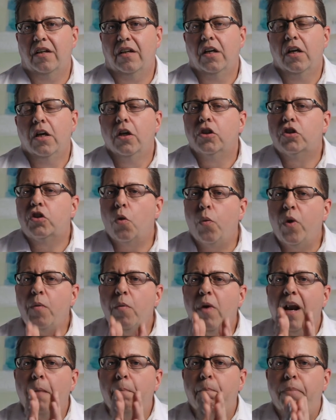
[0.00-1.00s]
So we
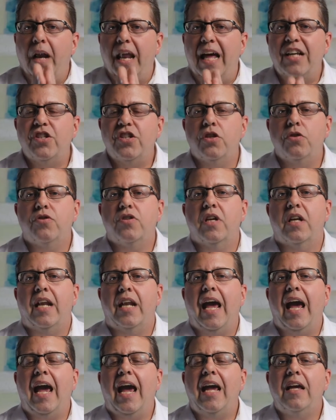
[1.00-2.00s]
want to bless you
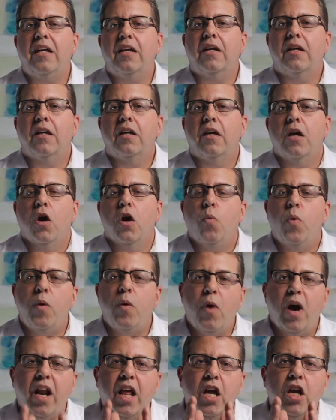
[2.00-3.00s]
today. We
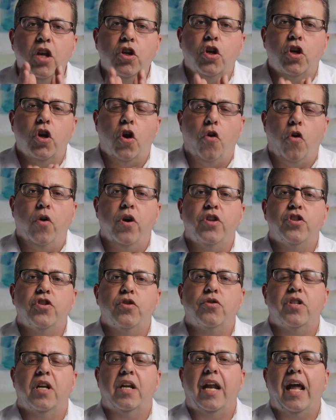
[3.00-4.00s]
want to encourage you
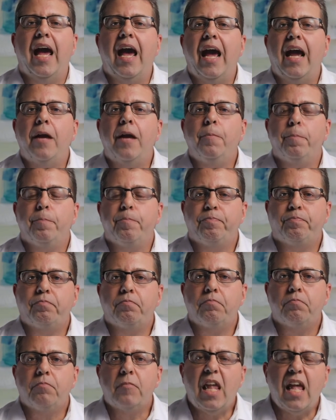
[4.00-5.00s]
today.
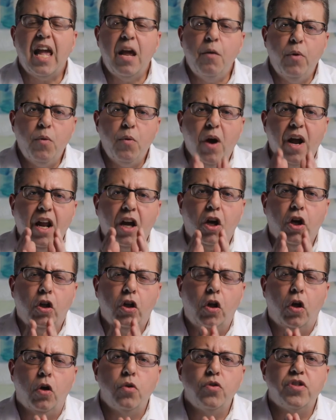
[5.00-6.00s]
And we want to
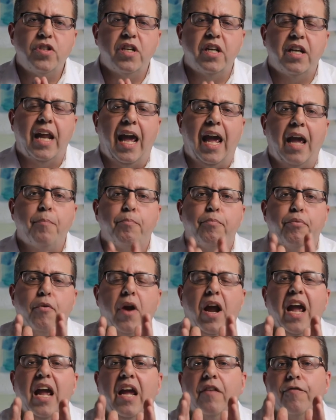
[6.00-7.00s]
close today
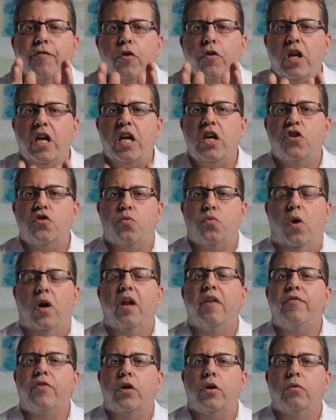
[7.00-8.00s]
praying for each one
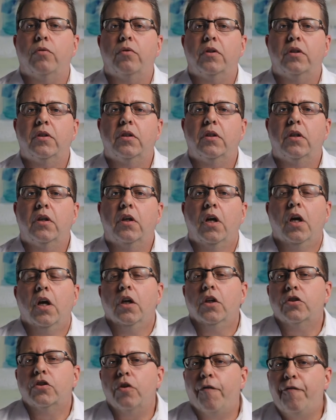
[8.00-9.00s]
of you.
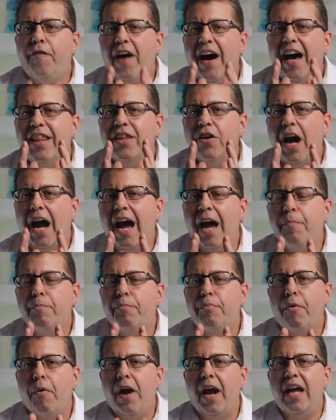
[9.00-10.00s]
So, Father, I
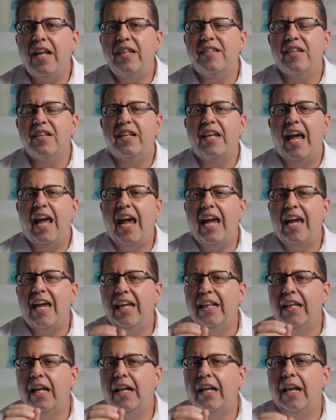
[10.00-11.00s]
pray today
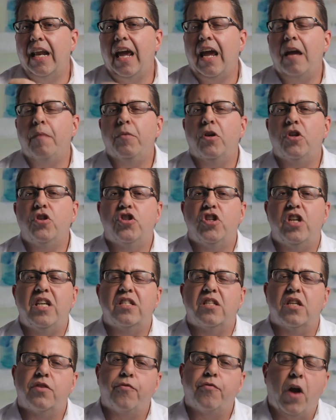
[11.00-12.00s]
in the name of
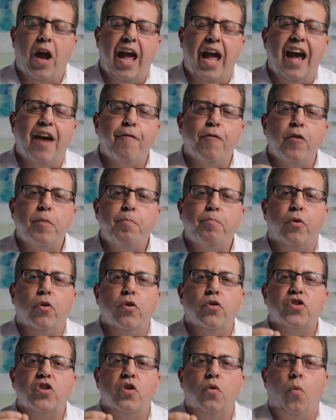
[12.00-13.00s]
Jesus for every
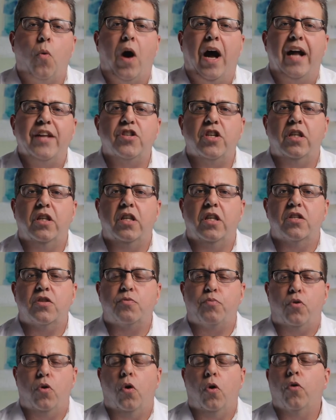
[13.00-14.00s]
person watching this
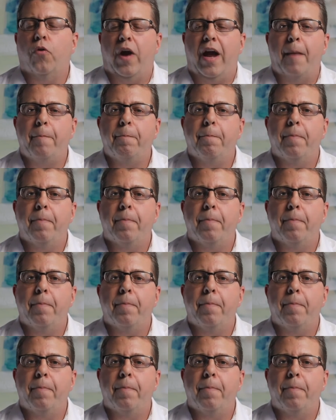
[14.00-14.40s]
program.